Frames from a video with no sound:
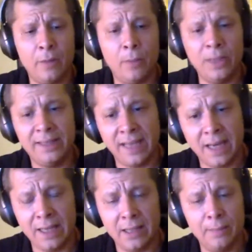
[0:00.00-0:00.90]
a
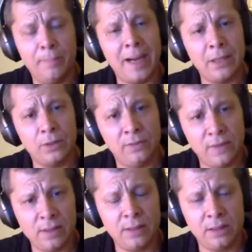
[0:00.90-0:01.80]
monetarian
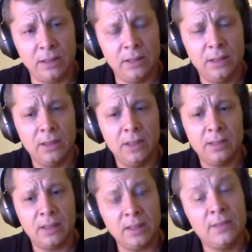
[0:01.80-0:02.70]
biodiversity
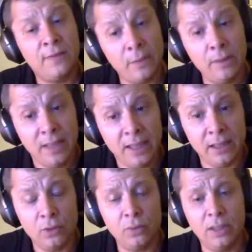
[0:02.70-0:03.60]
that is very
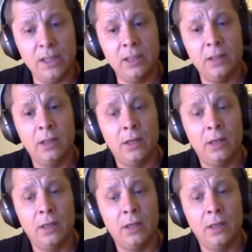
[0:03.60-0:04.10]
needed today,